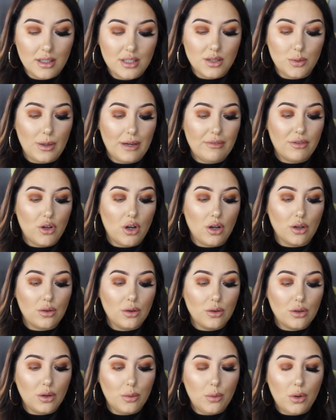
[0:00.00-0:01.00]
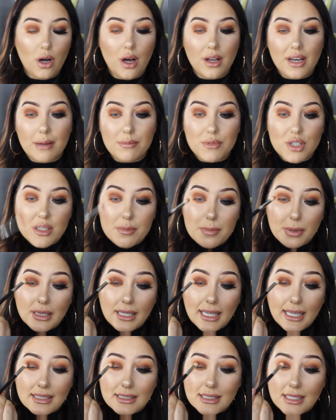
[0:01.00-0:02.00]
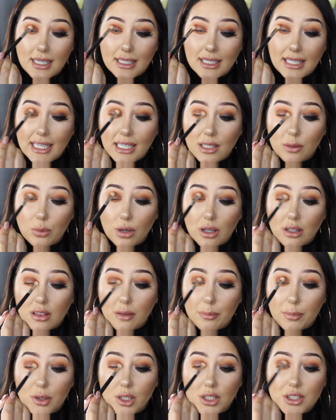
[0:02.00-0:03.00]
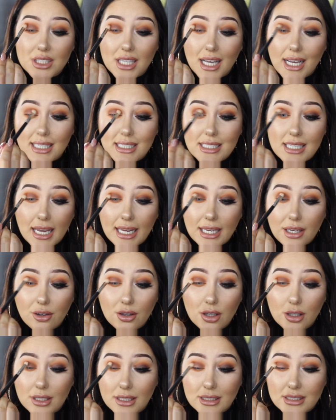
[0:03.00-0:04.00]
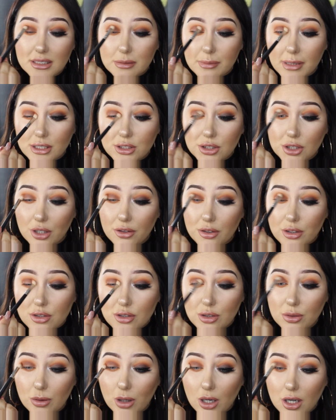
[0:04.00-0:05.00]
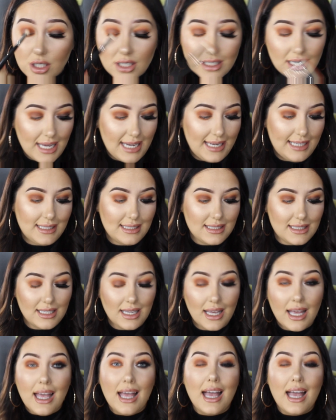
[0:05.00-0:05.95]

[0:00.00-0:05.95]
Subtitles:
So I've got Cocoa on. I'm just blending it again with the brush that had Tiger on it to make sure there's no harsh lines,